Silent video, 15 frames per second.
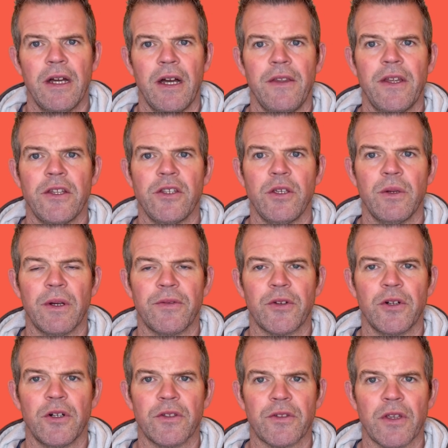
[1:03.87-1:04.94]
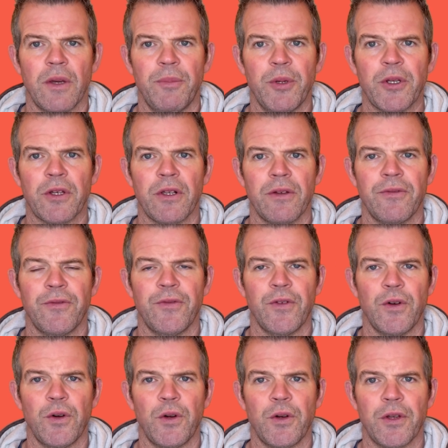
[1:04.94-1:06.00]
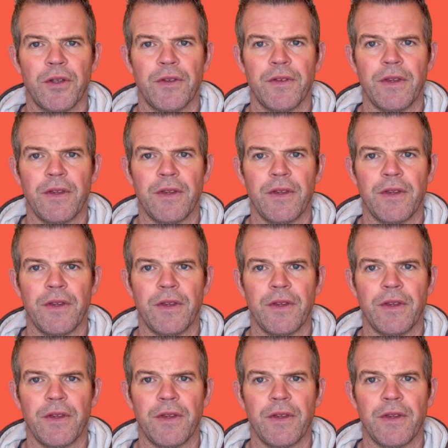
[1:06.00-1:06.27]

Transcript: and then you have got a booklet for